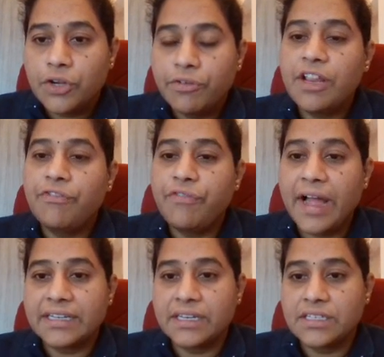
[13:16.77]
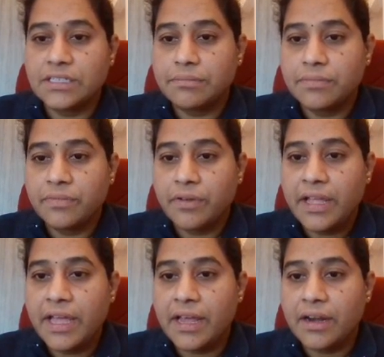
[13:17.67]
Twiddle factors
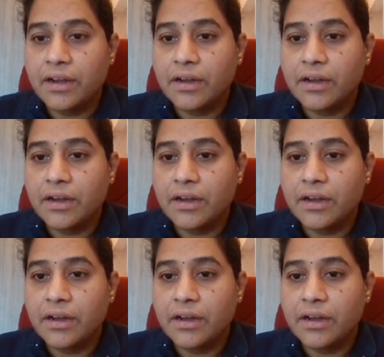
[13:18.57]
here.